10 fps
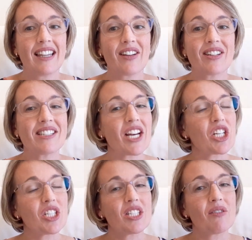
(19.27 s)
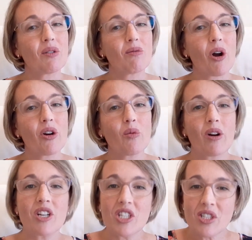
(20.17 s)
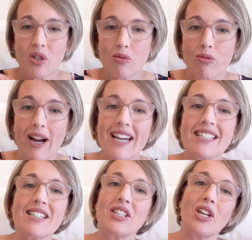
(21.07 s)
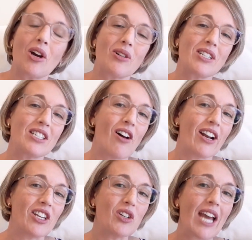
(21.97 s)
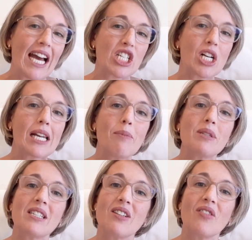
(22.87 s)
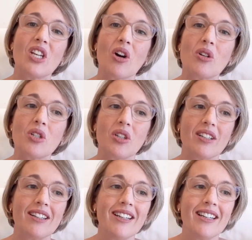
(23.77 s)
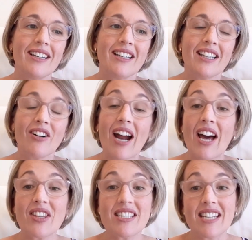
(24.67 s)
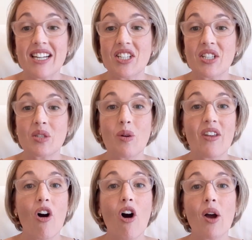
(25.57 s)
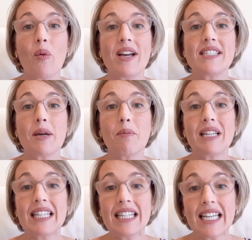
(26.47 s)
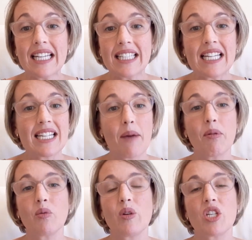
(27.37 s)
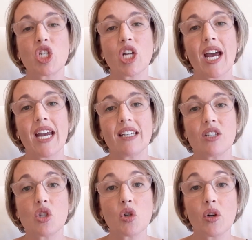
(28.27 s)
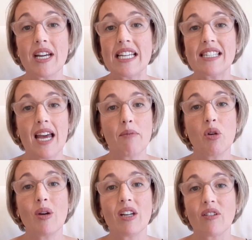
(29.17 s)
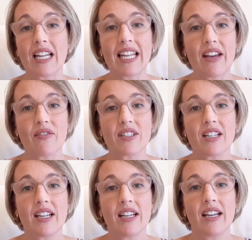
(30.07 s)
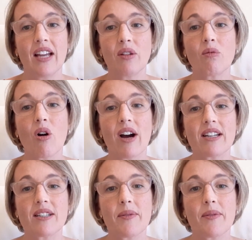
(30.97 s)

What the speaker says: There are sections of the road where it just grazes the coastline and you catch glimpses of the ocean. There are other sections where the highway is completely dappled with shade as trees hem you in on the left and the right.